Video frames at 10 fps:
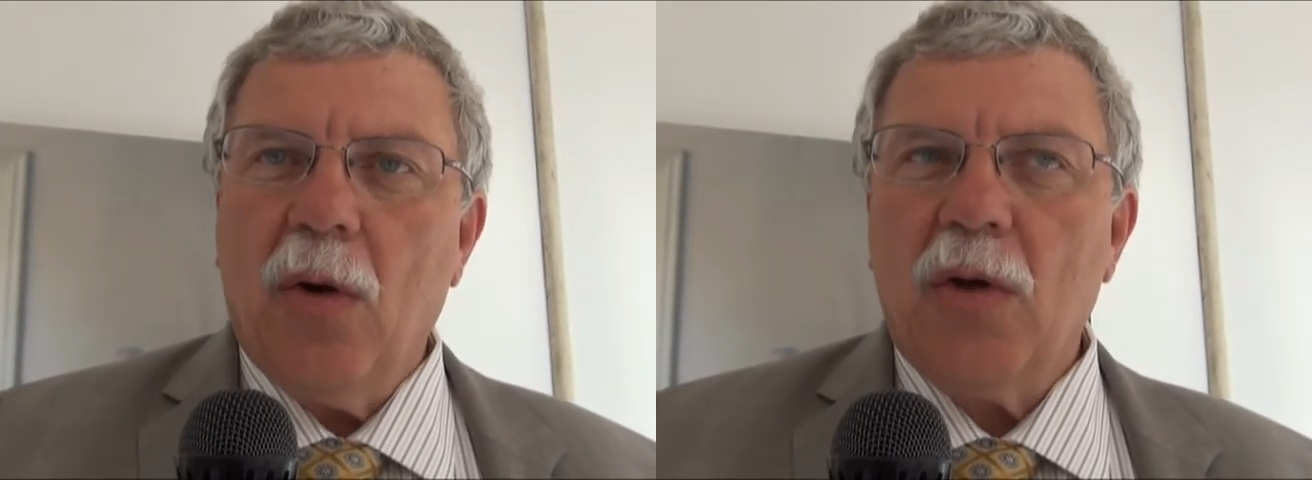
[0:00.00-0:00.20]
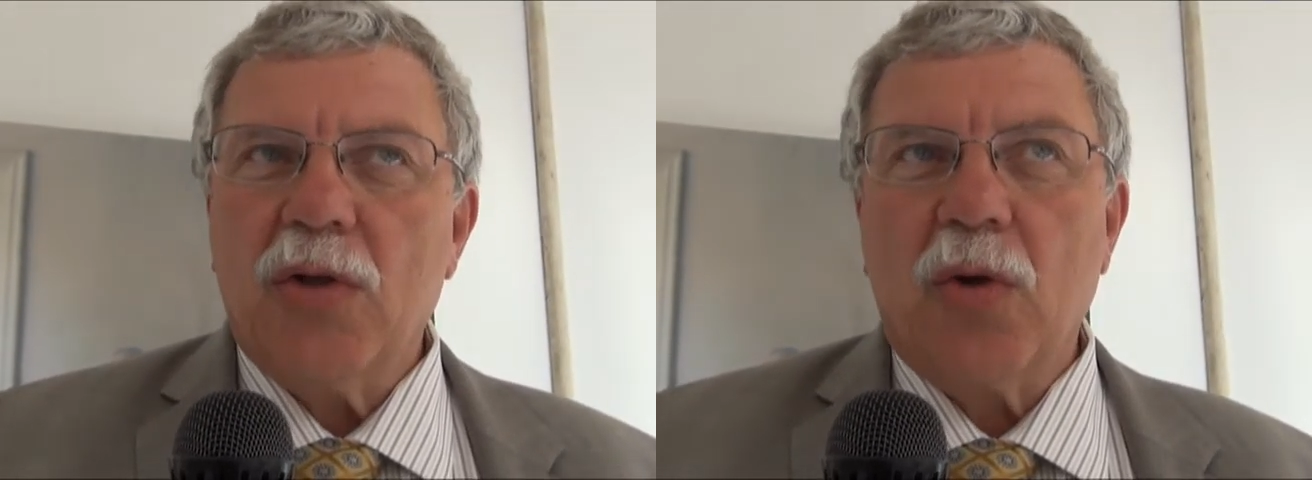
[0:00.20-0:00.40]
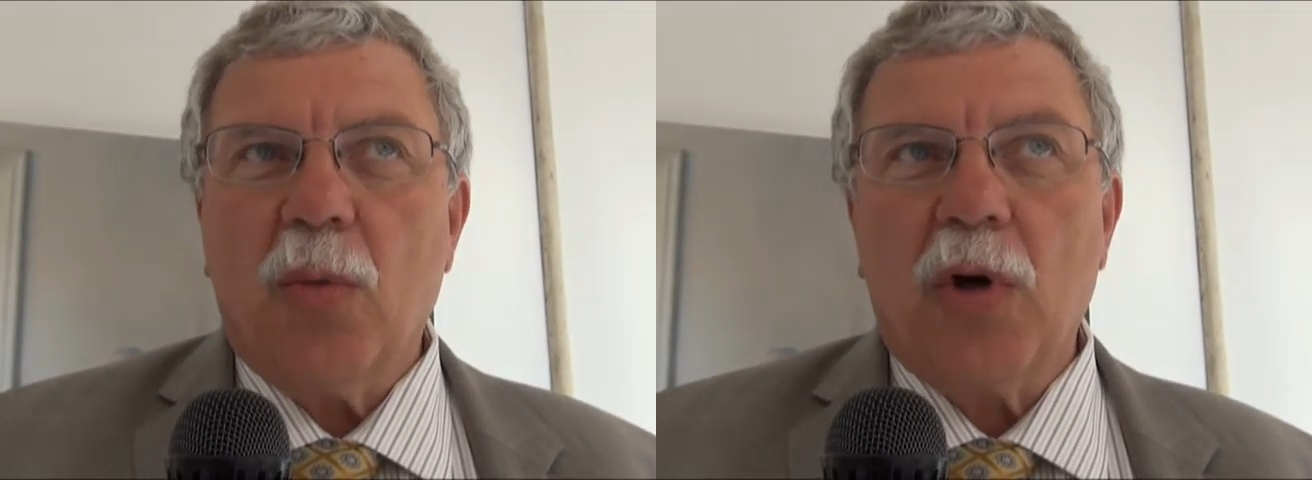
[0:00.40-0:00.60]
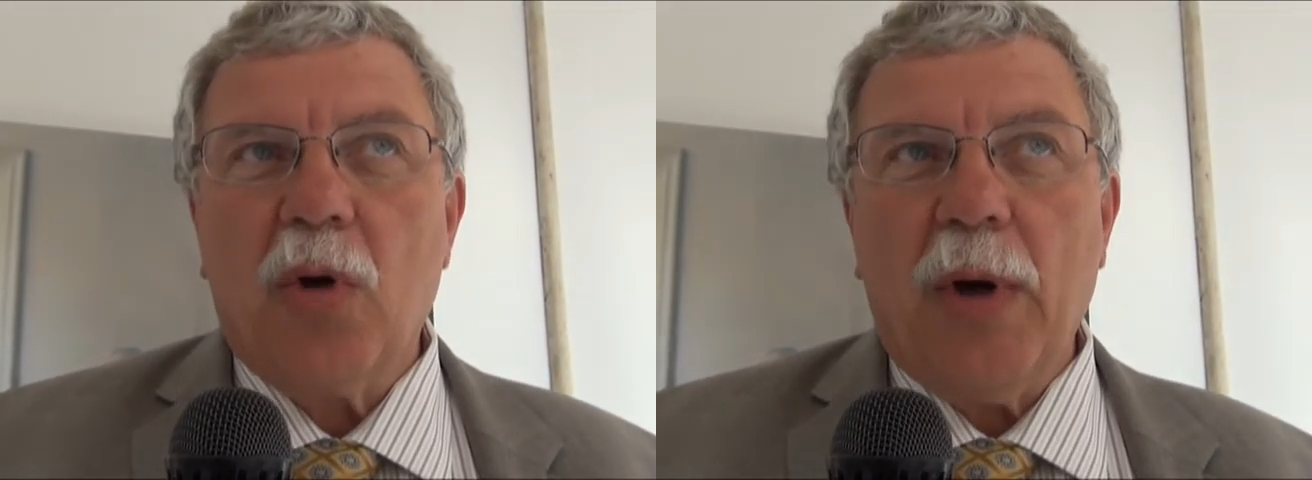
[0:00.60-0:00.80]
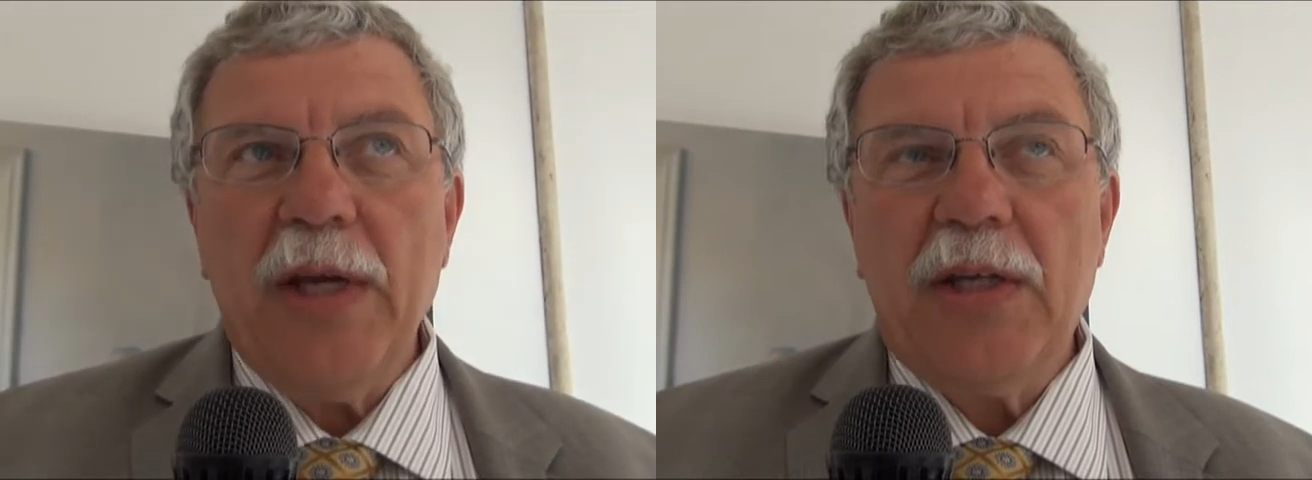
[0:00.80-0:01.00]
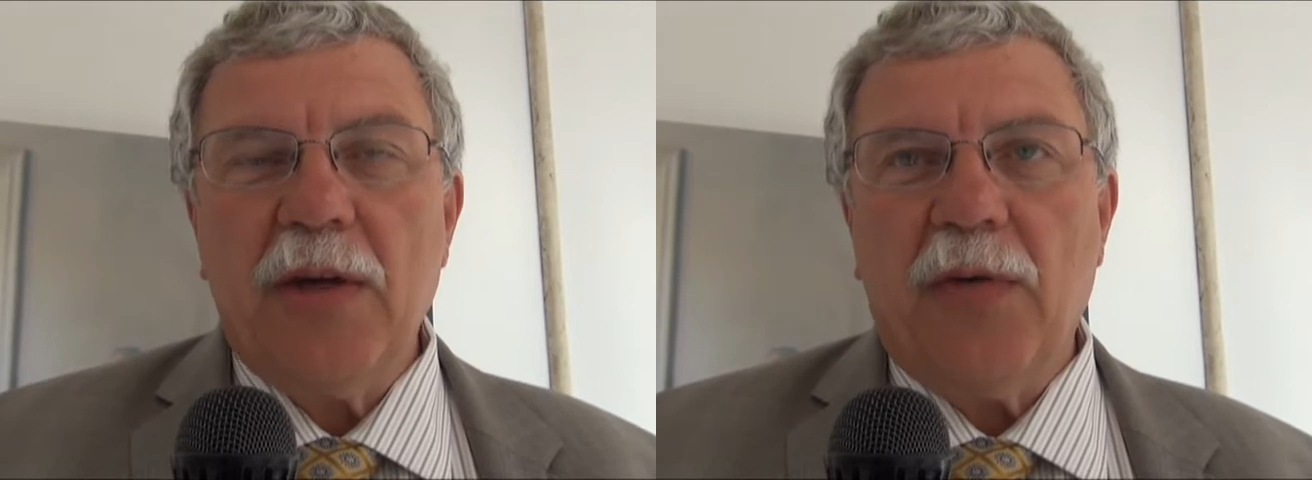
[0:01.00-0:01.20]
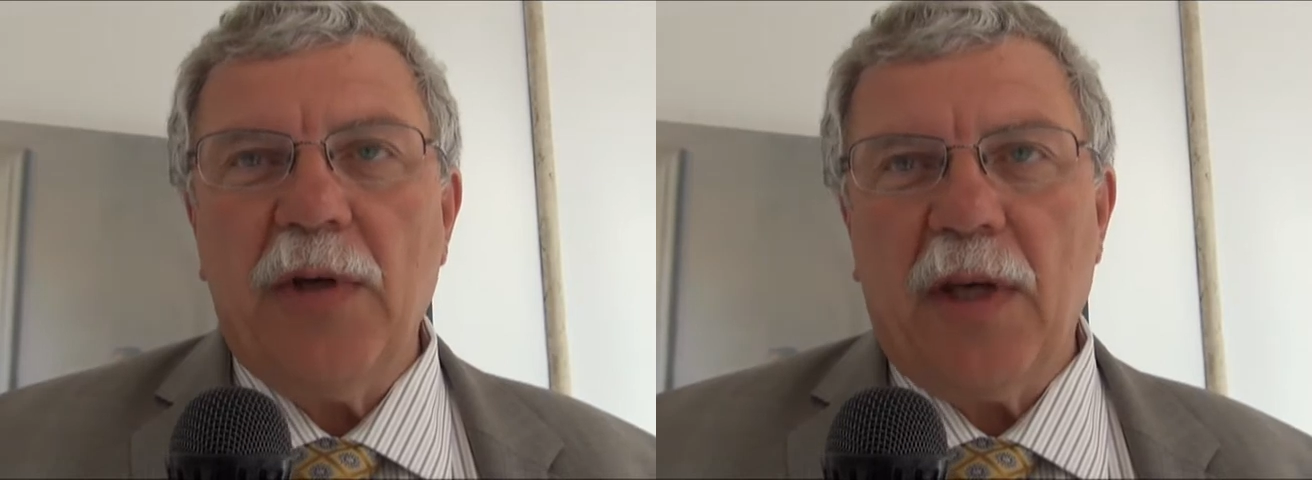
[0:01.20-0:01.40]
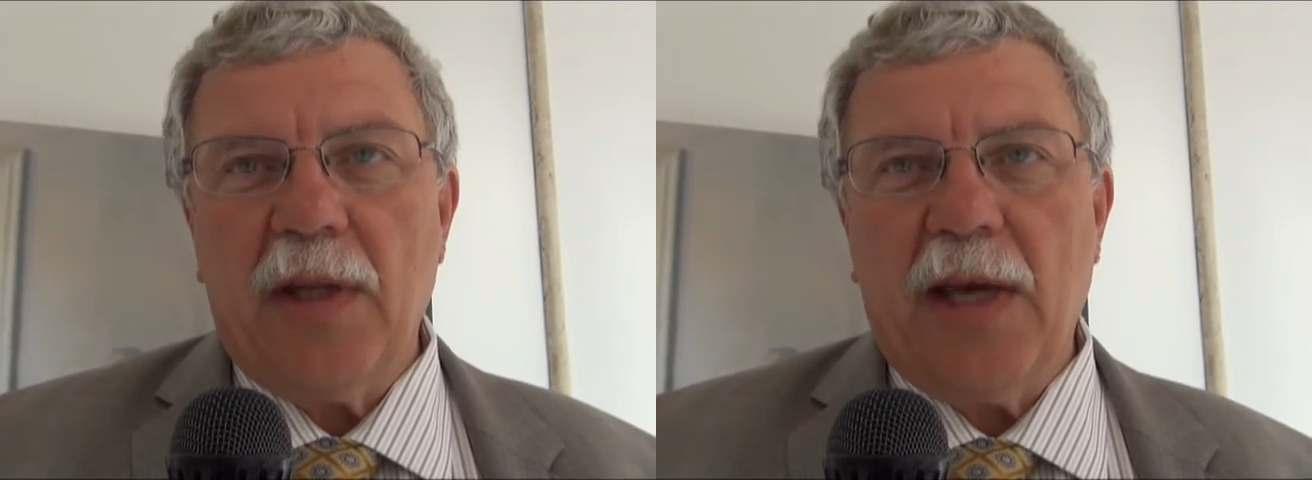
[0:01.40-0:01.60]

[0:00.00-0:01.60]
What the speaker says: So we're quite different in